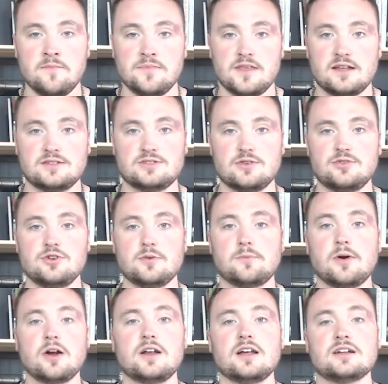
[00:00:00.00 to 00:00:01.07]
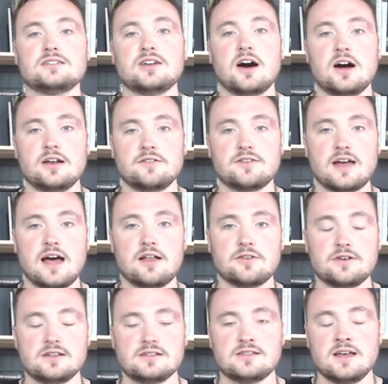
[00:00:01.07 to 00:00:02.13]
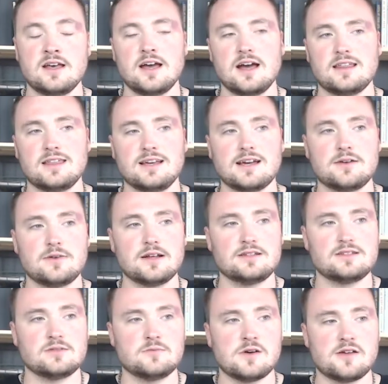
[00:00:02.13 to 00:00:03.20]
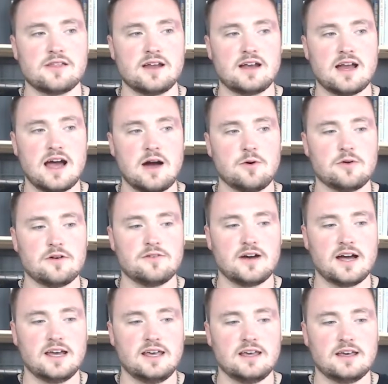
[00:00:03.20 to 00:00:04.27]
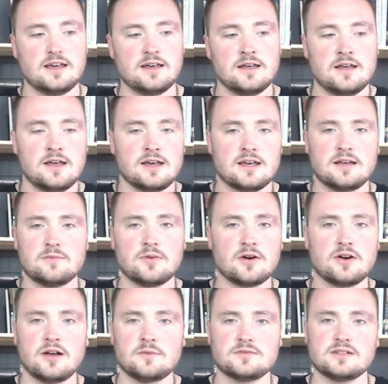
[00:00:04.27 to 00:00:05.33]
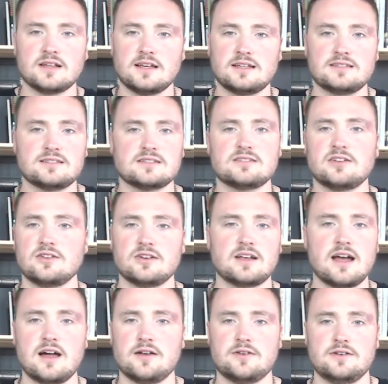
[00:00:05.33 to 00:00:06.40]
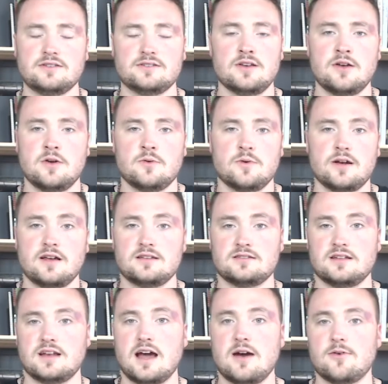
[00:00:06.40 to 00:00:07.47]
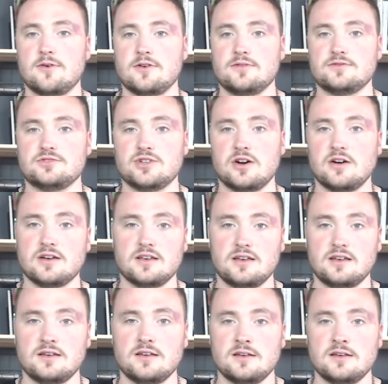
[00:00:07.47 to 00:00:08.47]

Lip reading: And so you're burning a ton of calories. I think I read somewhere that an hour of hiking can burn up to like 600 calories, whereas an hour of jogging,